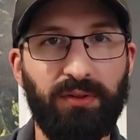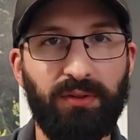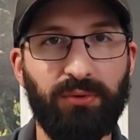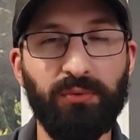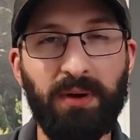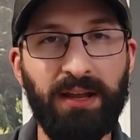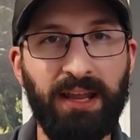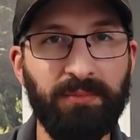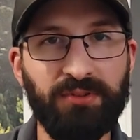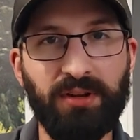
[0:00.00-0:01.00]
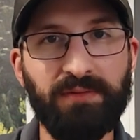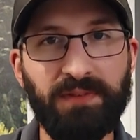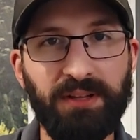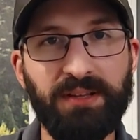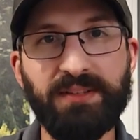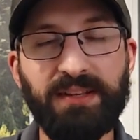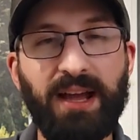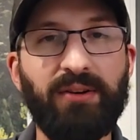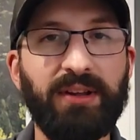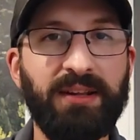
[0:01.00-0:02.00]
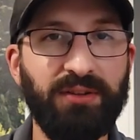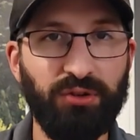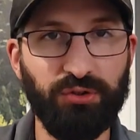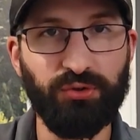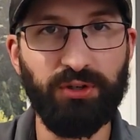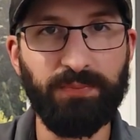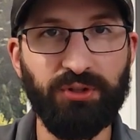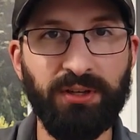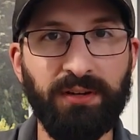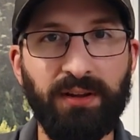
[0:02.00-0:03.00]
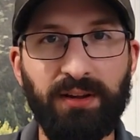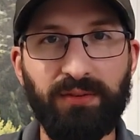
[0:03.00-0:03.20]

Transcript: through my Amazon affiliates account in the description